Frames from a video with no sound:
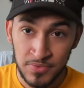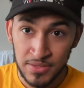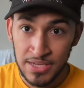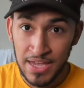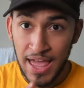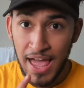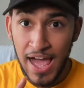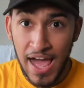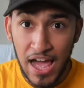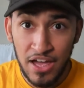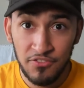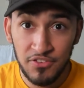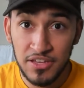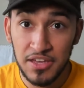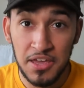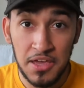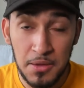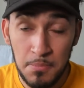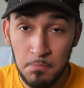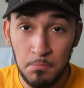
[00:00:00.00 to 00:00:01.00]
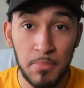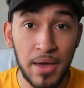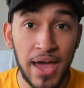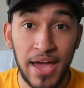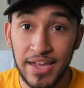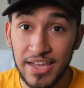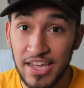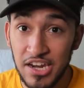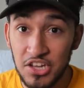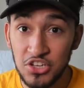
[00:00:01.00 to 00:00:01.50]
Having him
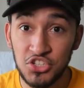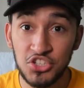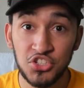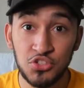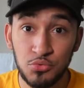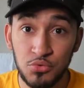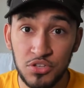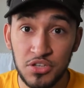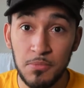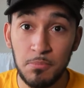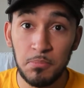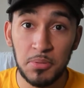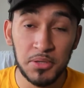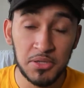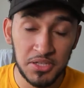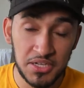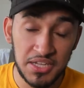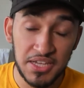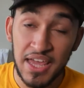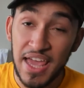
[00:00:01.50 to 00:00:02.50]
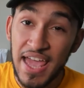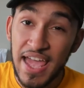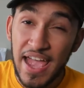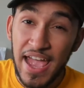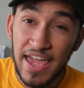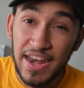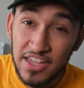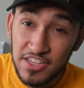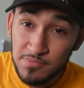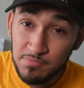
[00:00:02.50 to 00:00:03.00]
back and his shooting ability
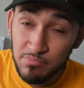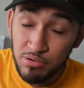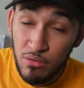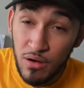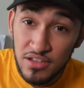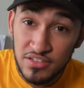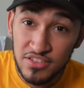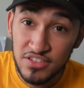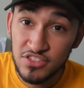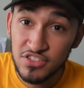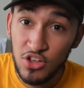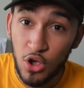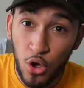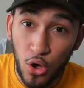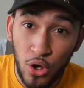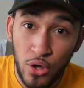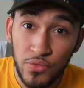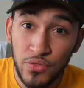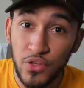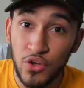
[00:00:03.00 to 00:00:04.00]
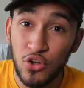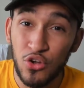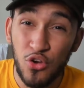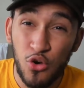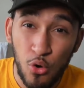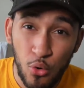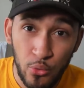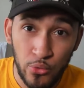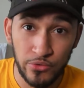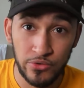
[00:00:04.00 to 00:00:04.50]
and his presence on the
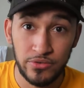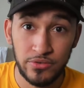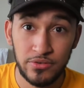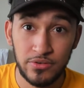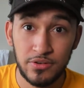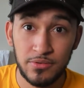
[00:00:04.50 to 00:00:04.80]
court